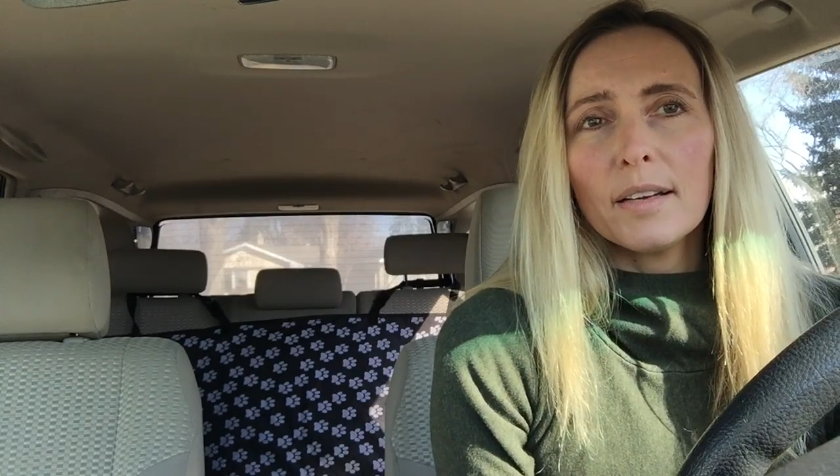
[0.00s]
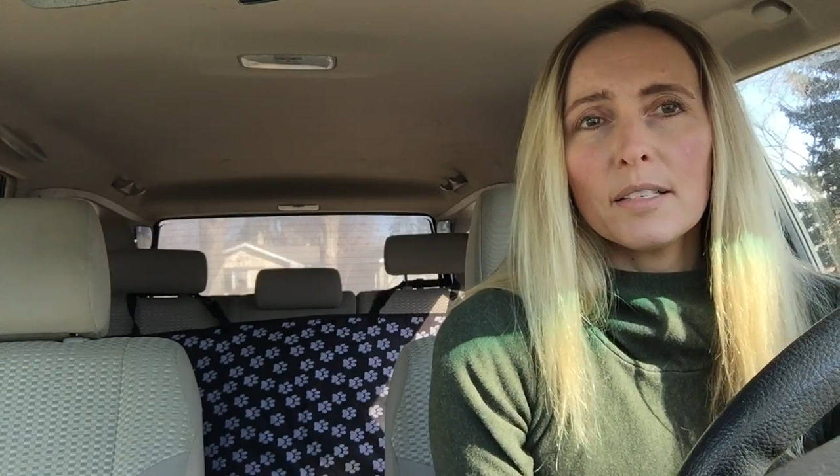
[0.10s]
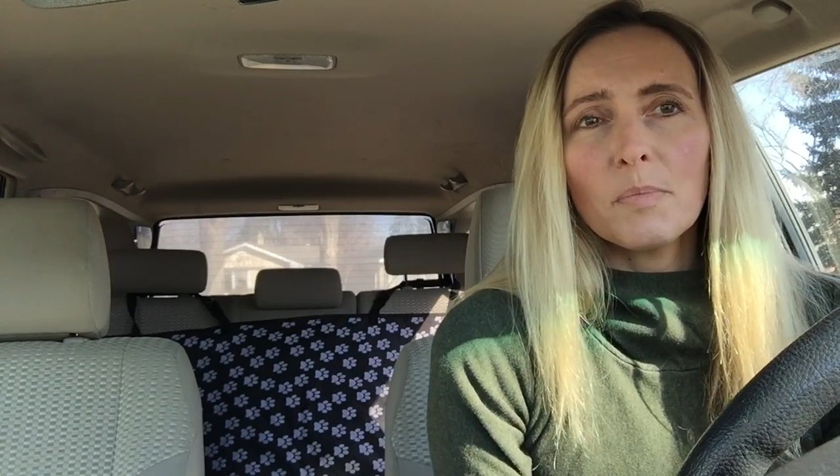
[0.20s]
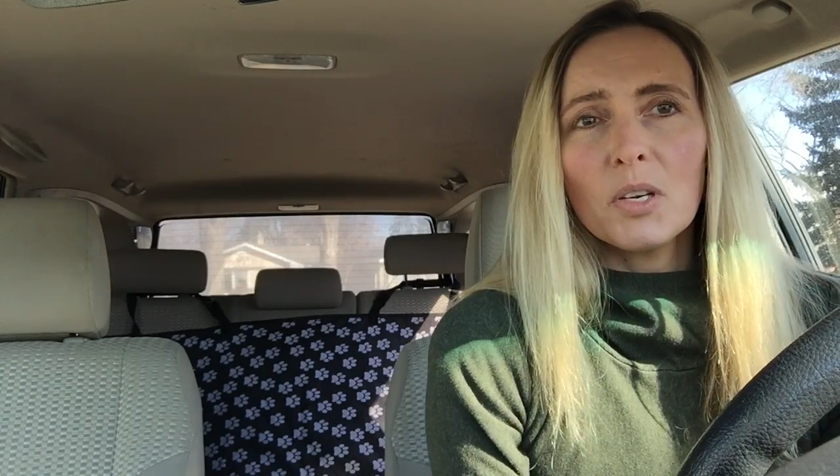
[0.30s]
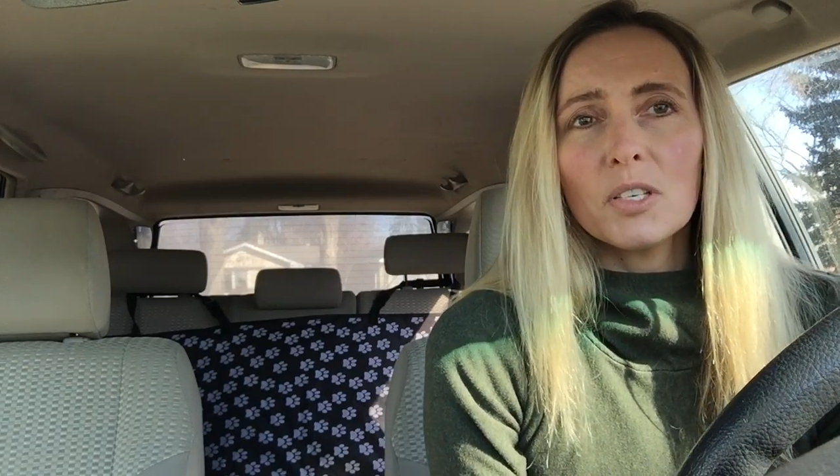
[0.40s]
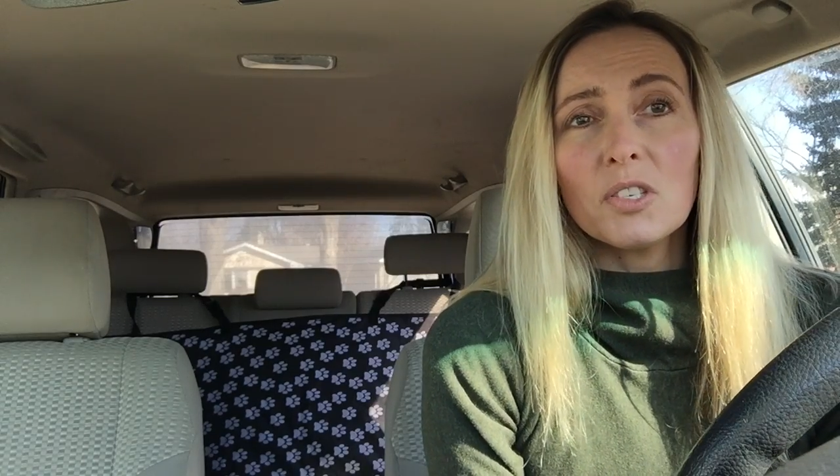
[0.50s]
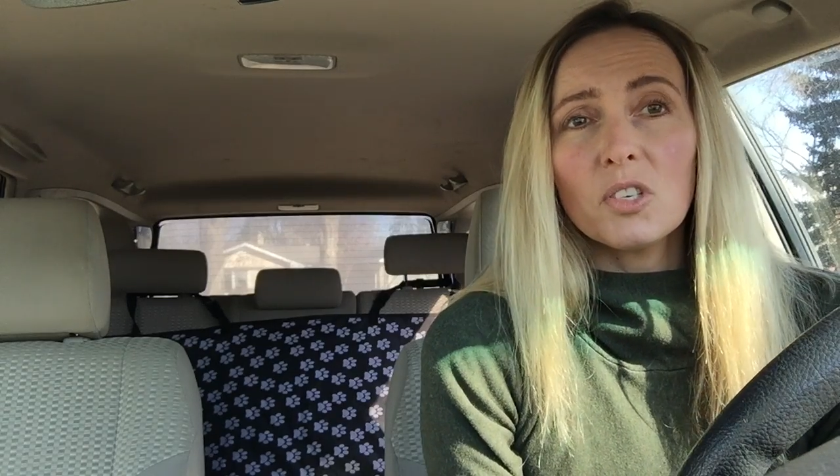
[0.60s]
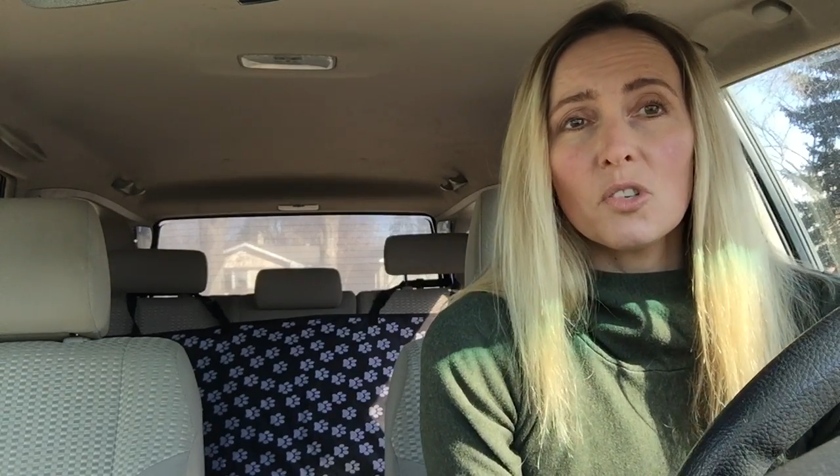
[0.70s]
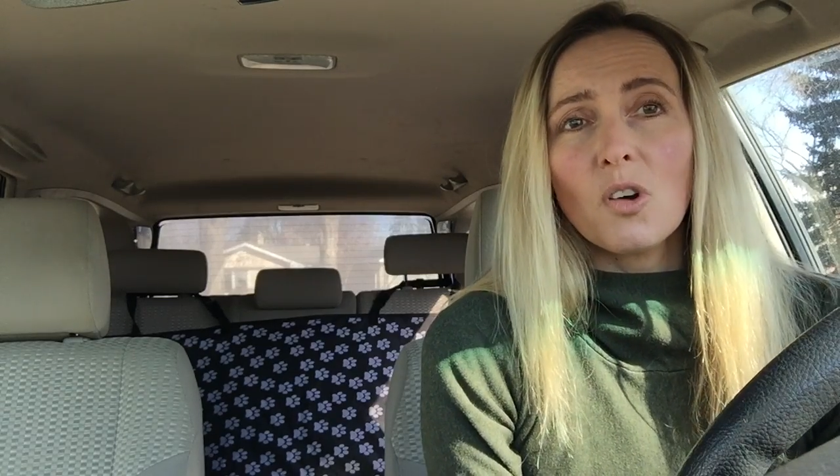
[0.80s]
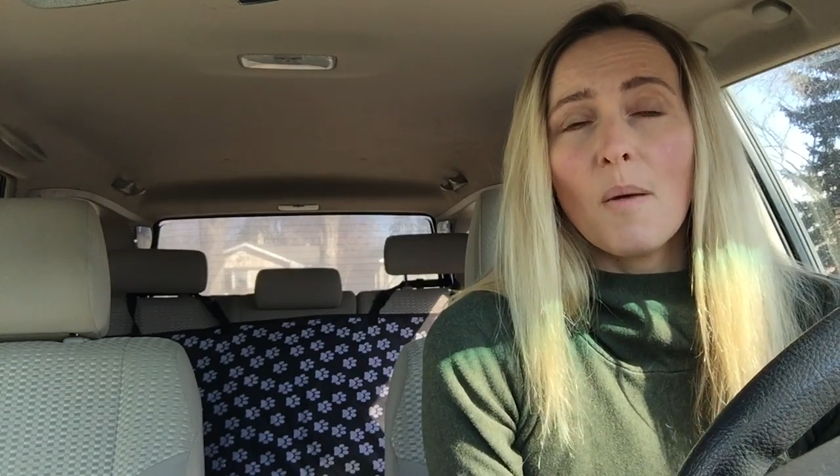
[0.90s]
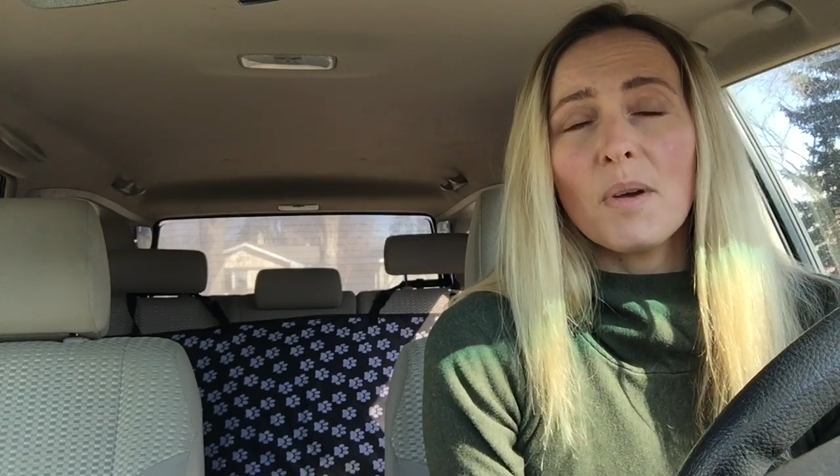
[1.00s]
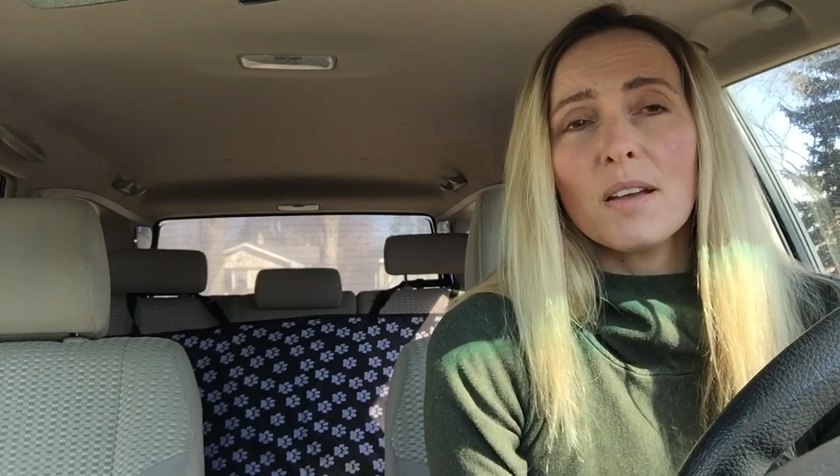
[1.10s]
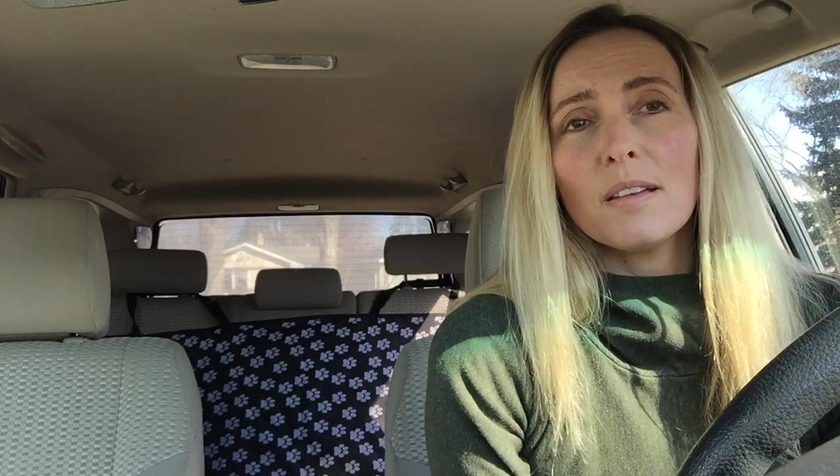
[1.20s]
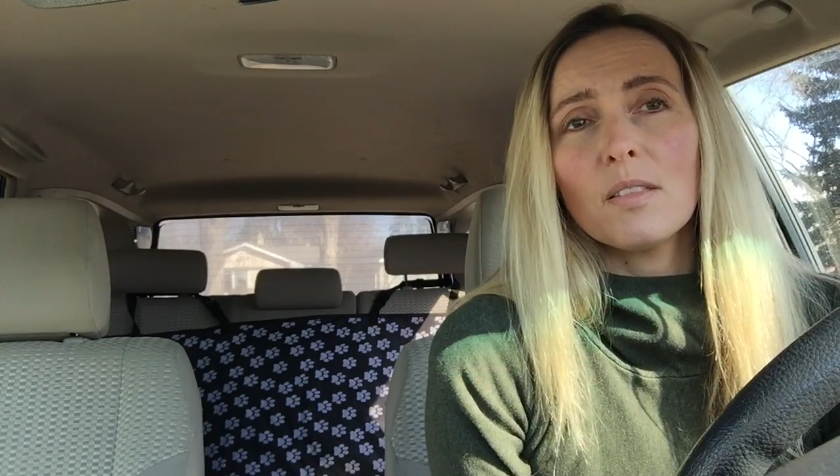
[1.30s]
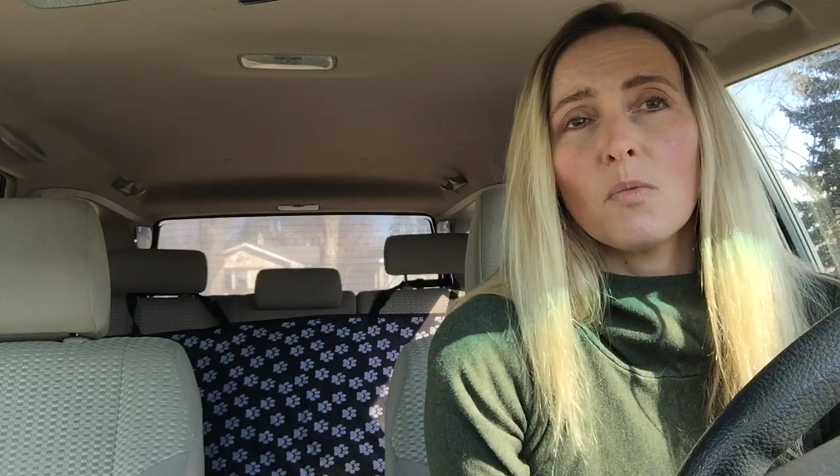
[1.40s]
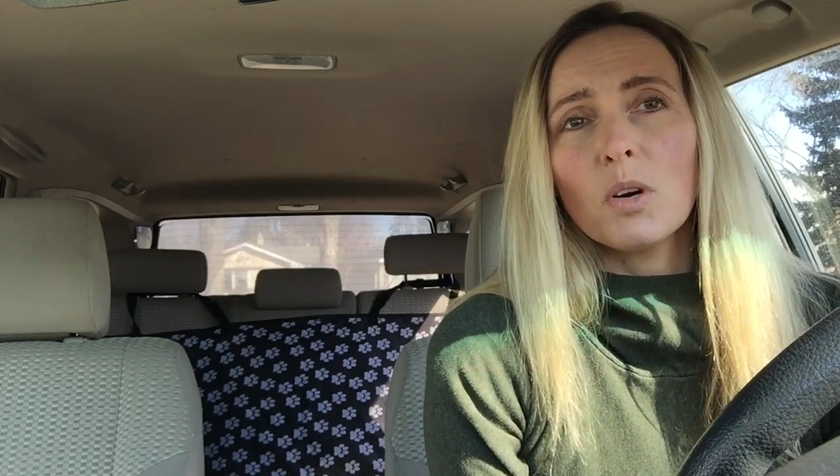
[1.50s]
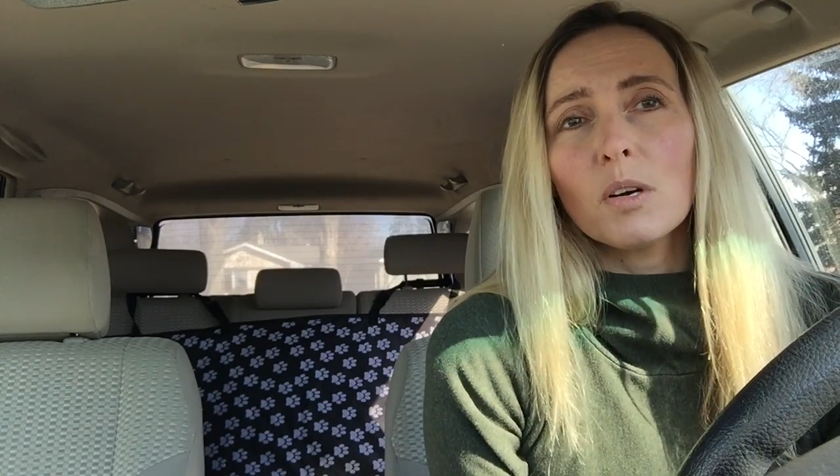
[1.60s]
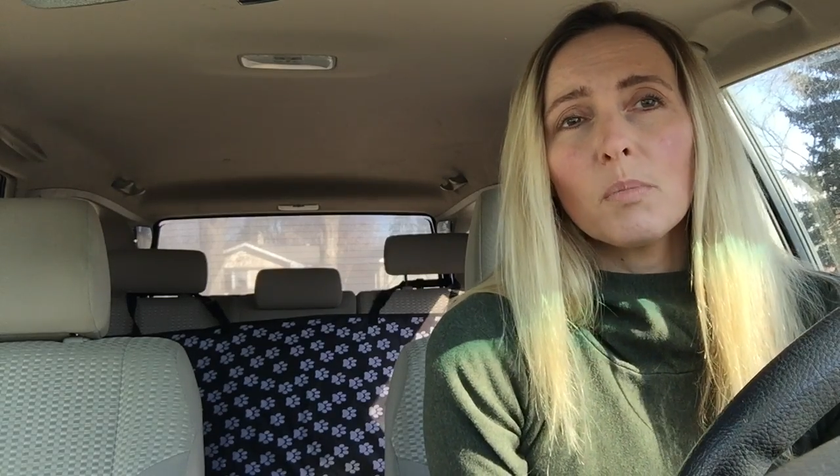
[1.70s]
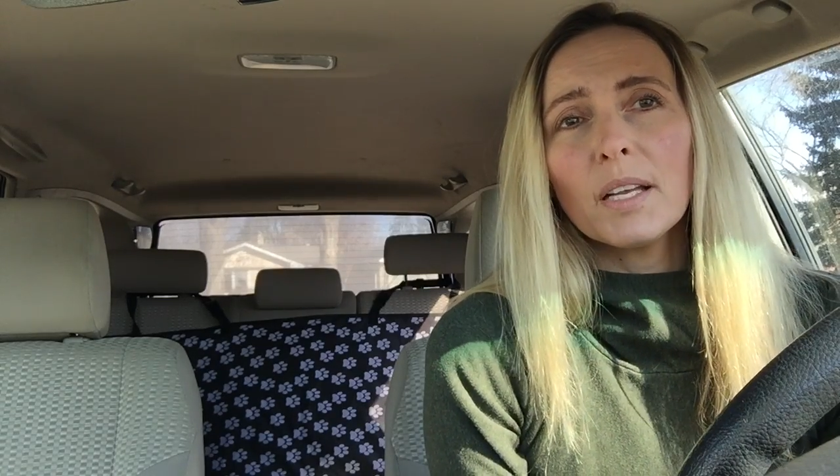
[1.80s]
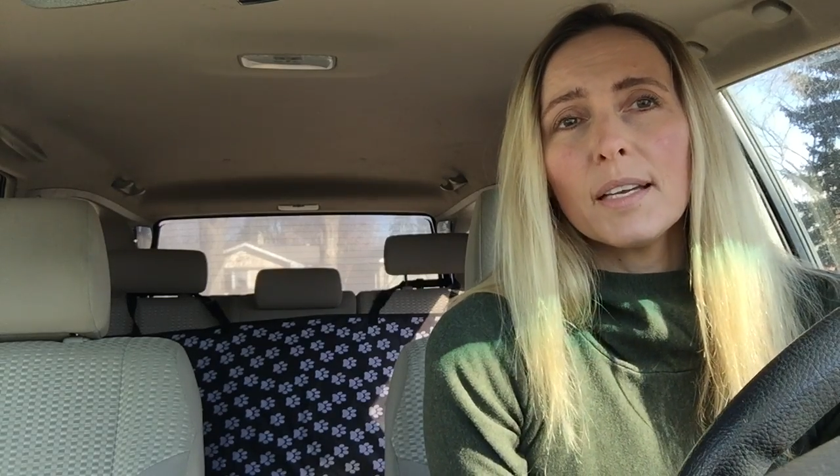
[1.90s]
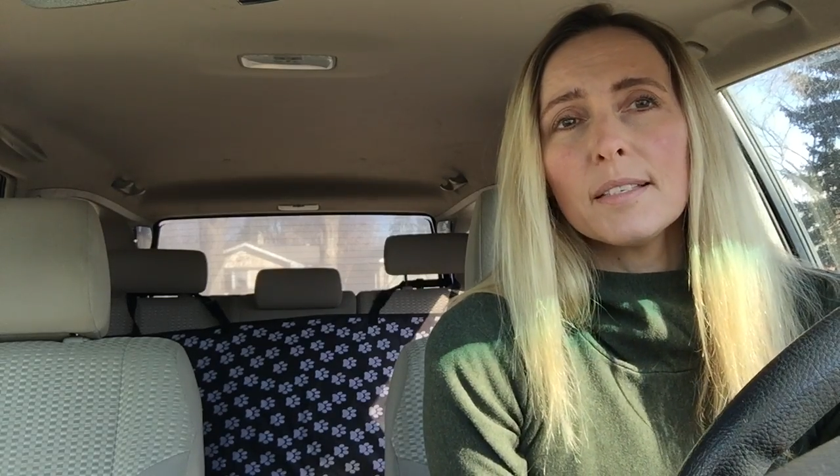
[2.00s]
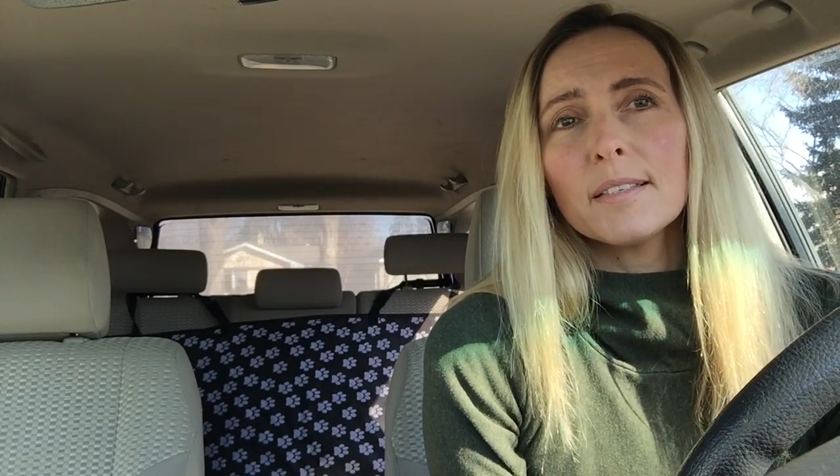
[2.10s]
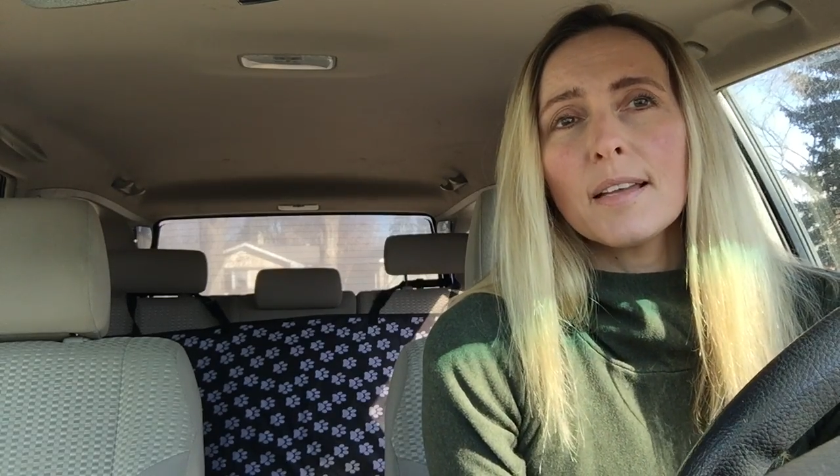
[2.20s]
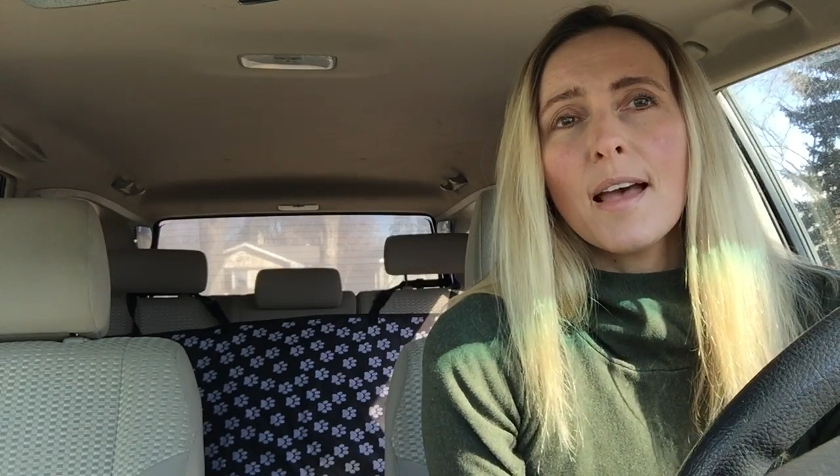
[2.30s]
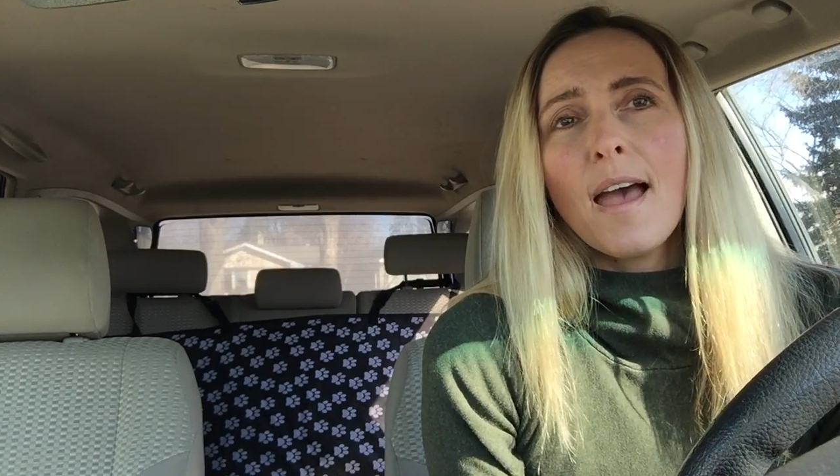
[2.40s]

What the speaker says: experienced a trauma in the workplace.